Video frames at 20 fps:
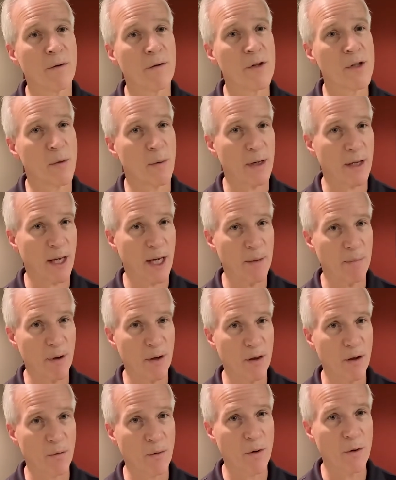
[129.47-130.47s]
So we keep it
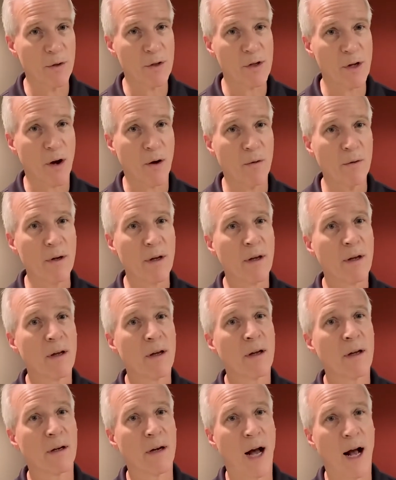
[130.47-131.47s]
in the root zone,
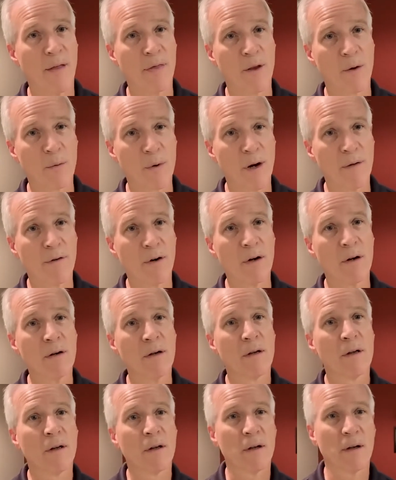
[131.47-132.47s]
not in the river,
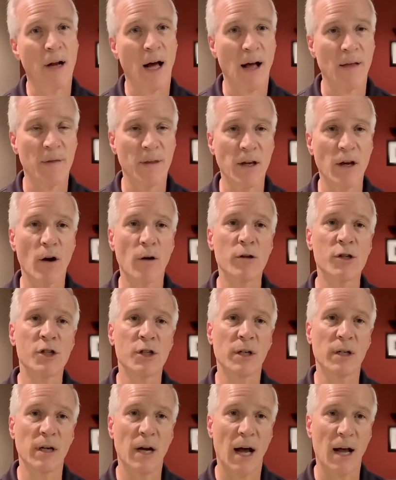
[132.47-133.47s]
not in the
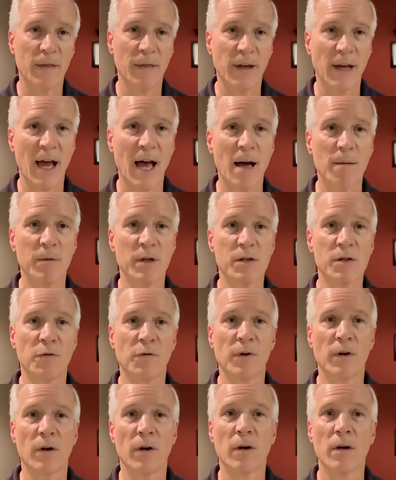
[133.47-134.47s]
ocean, not in the
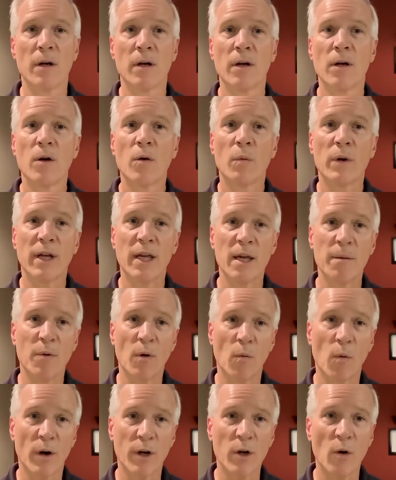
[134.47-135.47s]
atmosphere. We keep
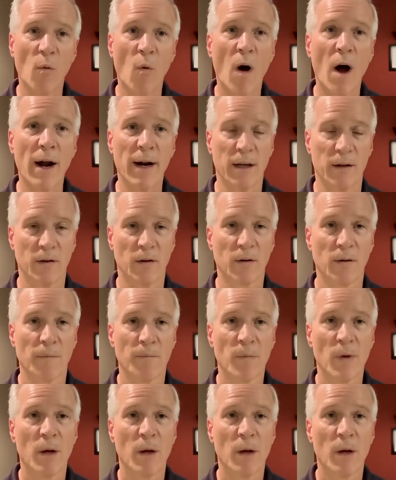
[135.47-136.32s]
it where you want it.